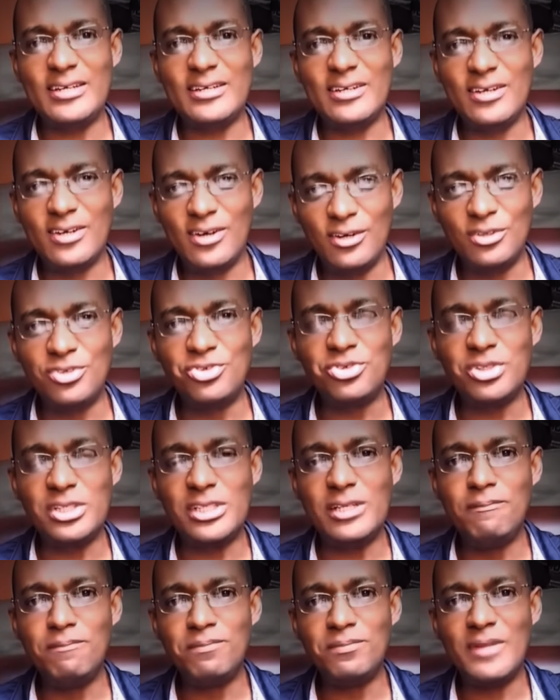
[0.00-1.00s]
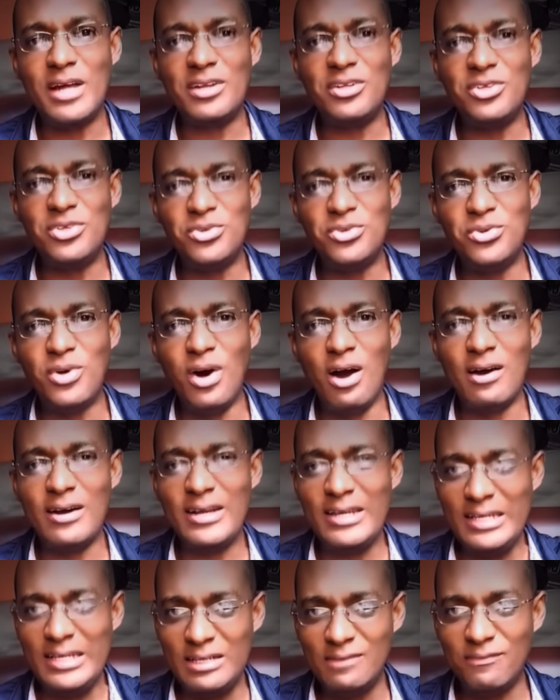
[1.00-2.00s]
in the country that you
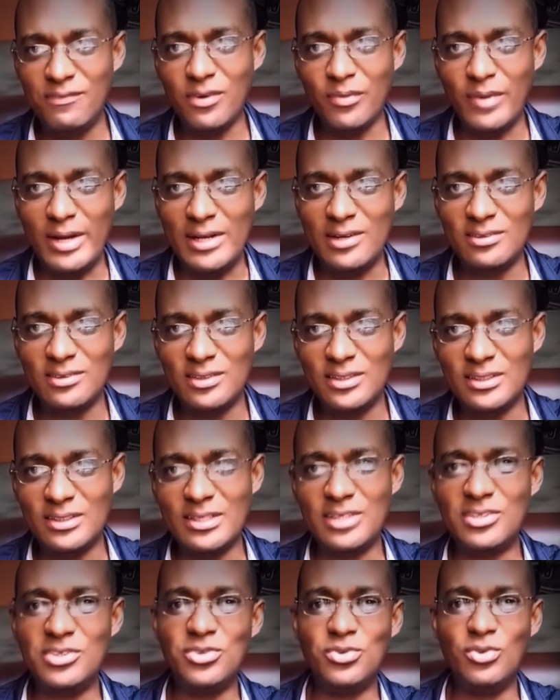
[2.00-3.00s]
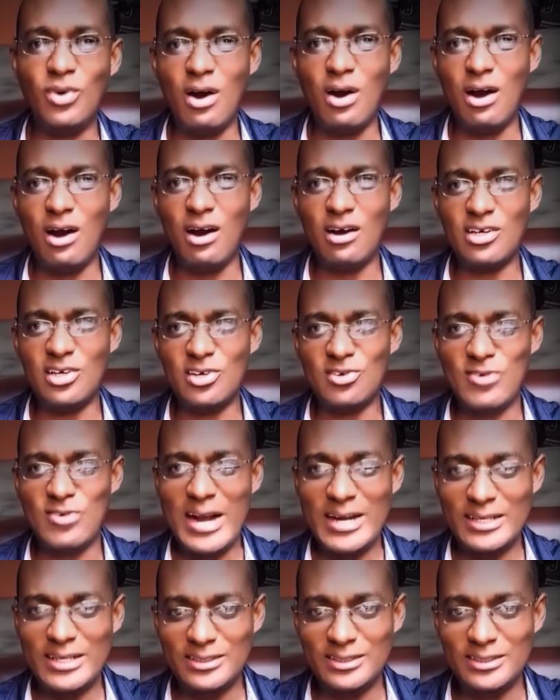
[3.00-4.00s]
are influencing, that you are
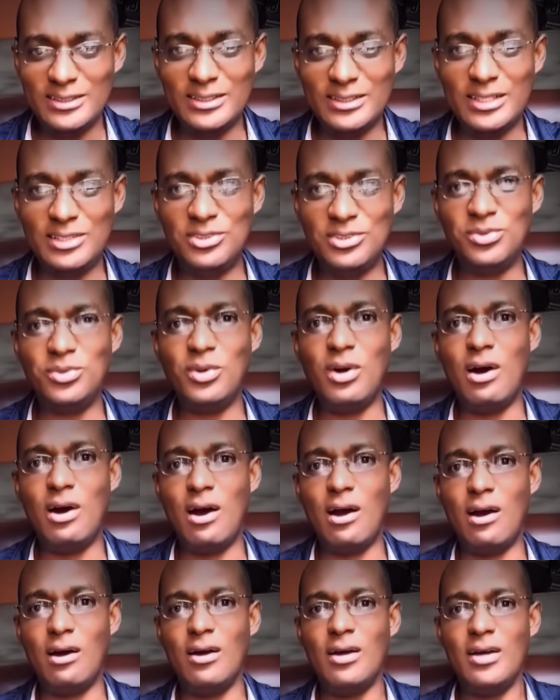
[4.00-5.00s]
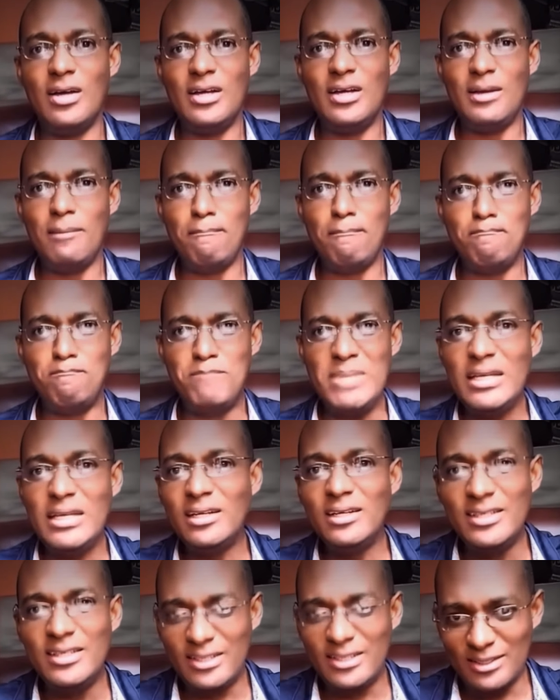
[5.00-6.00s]
directing, that you are
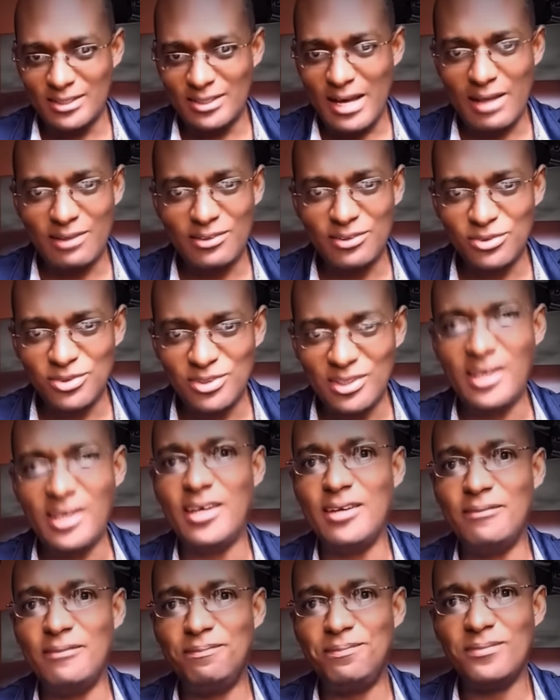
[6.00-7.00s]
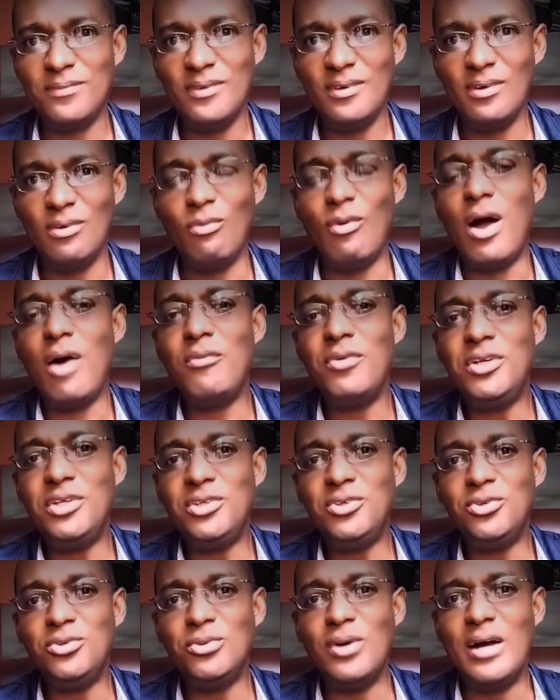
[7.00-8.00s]
building, as you say? Why
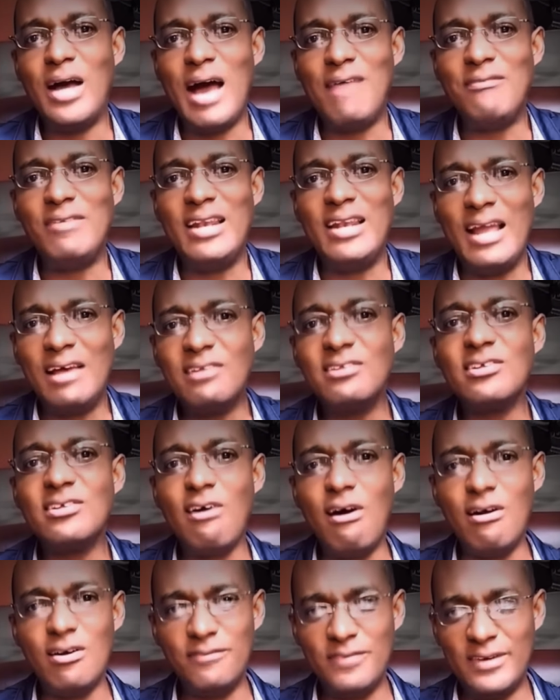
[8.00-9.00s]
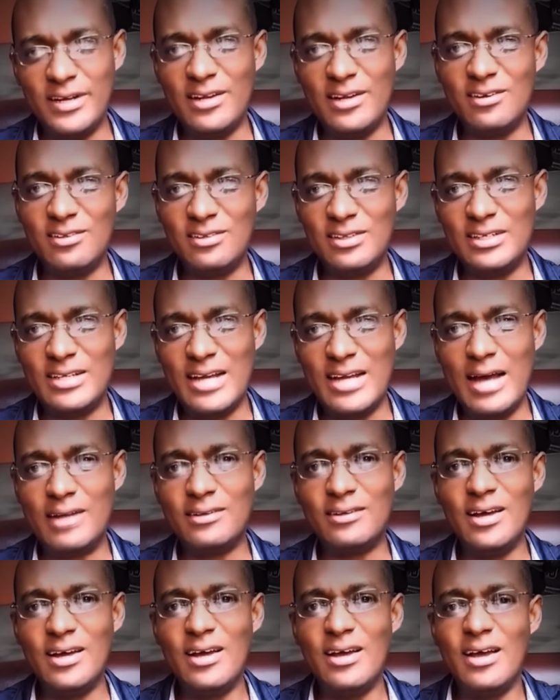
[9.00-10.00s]
would you have less confidence in
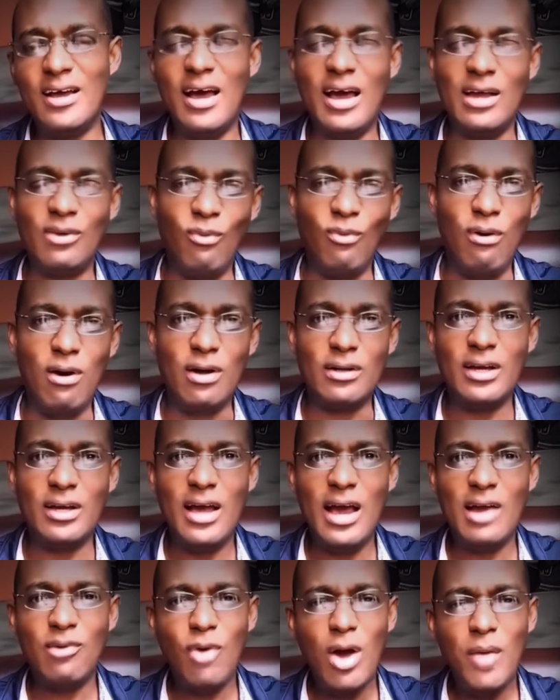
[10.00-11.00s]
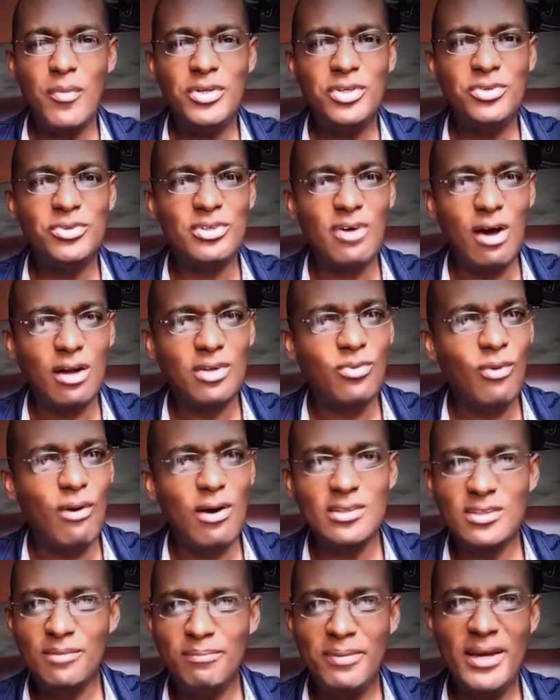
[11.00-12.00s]
that and want? And why would you not
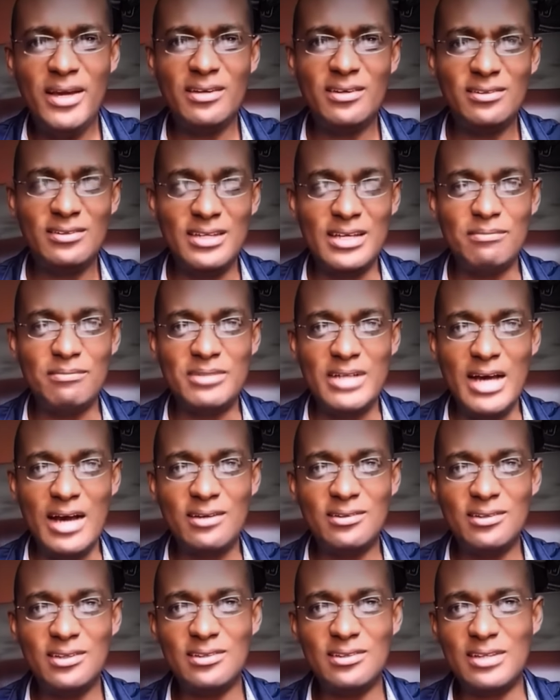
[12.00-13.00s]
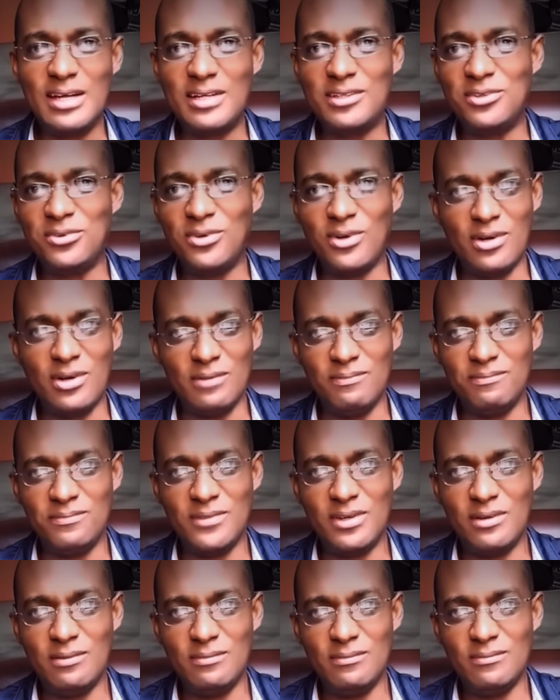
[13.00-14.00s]
want to pay the same taxes that
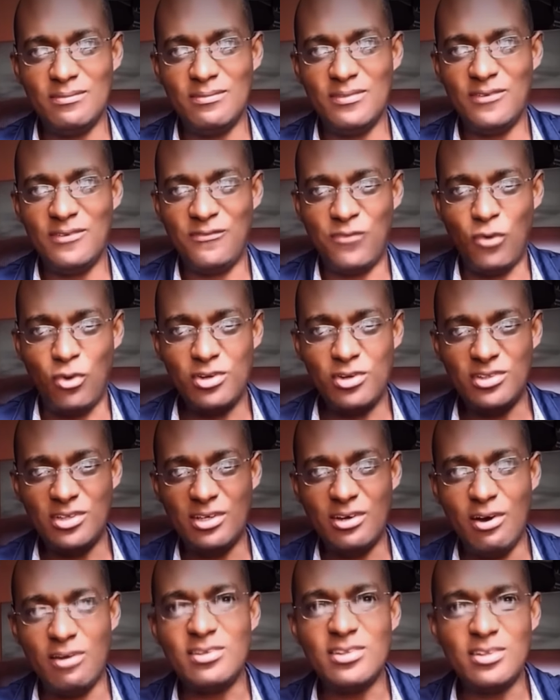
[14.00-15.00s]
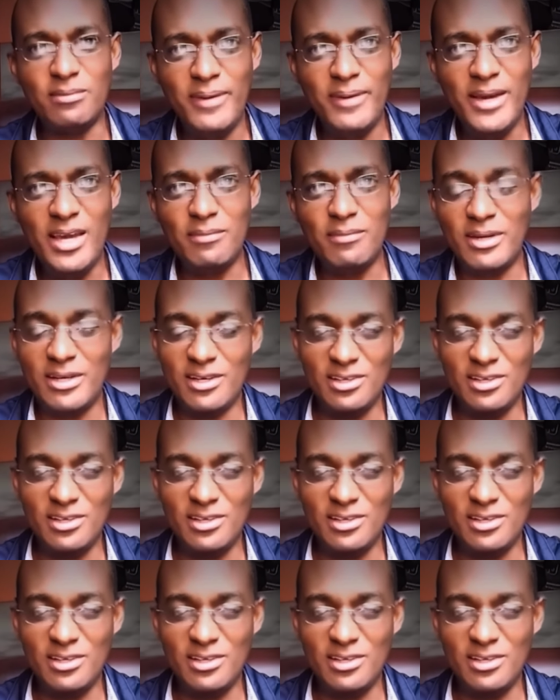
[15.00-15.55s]
you're forcing us to pay?